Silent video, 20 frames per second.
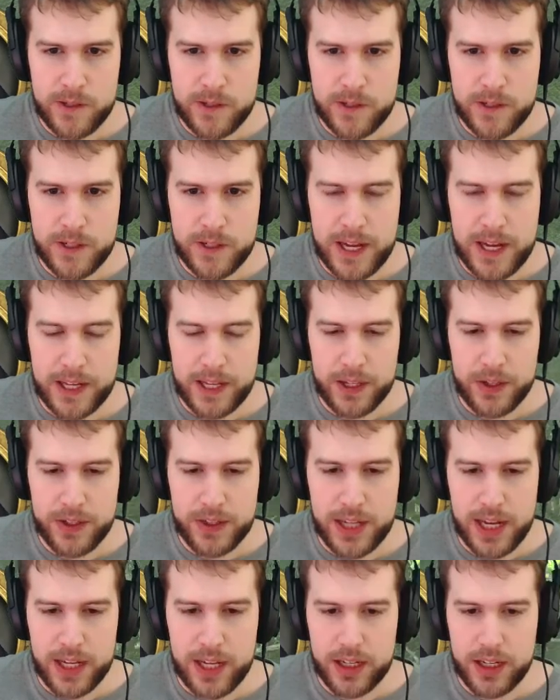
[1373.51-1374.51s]
Just attack
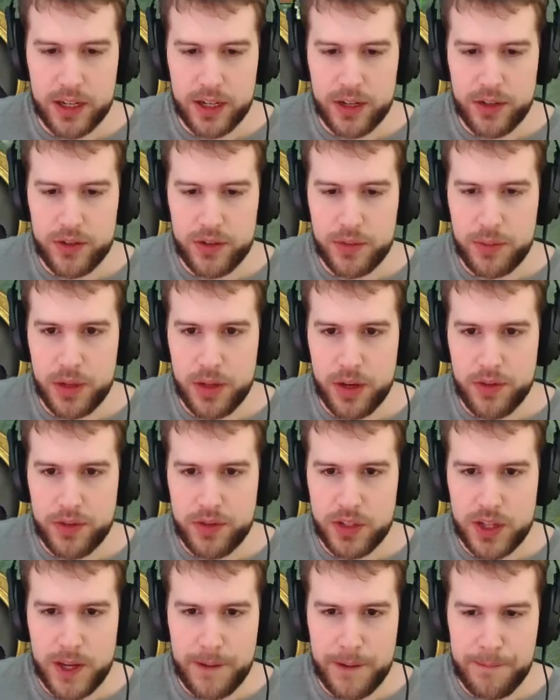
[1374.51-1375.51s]
those handgunners from the
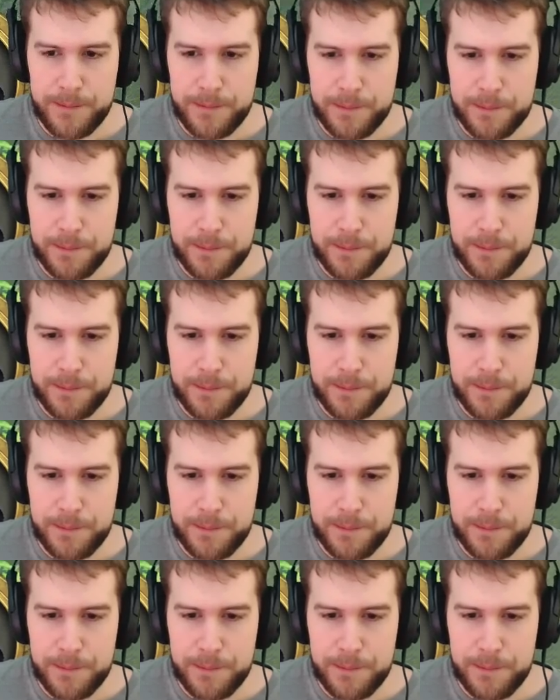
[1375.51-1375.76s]
offset.